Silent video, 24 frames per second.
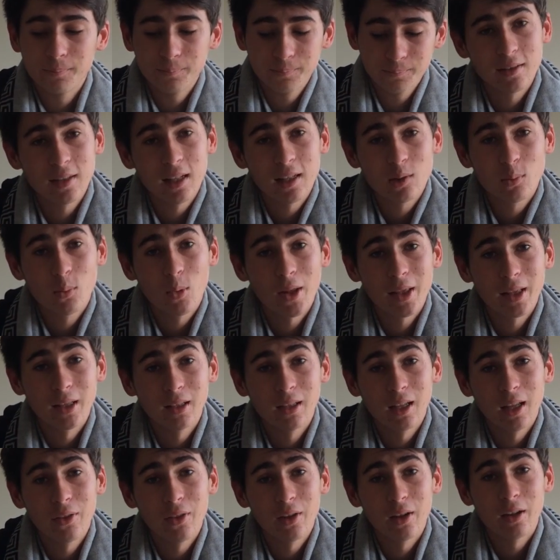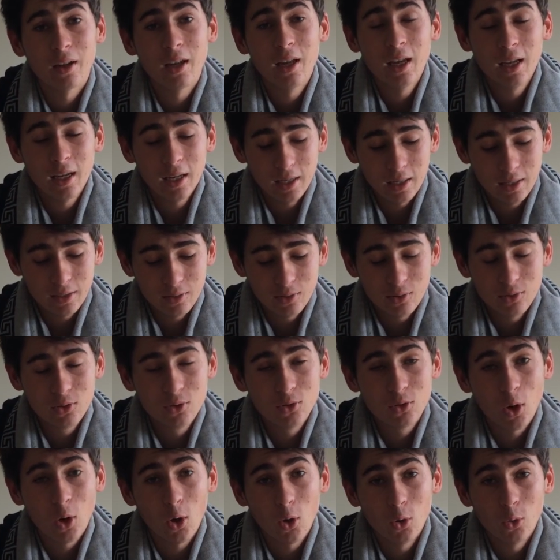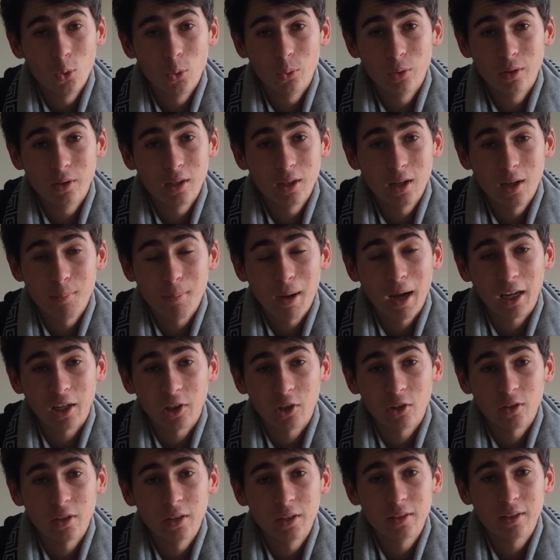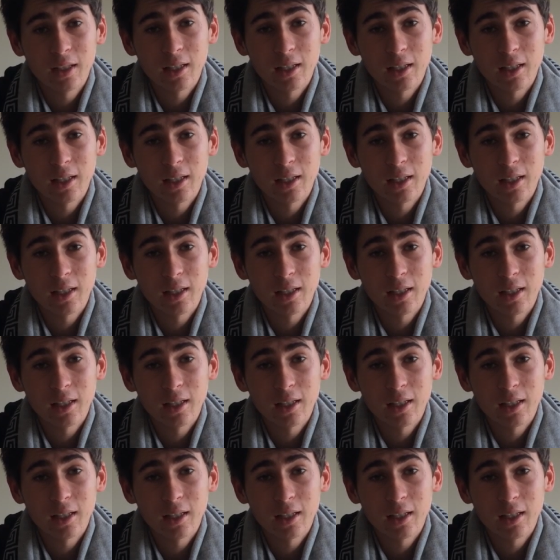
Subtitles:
And that's why the leather is so immaculate.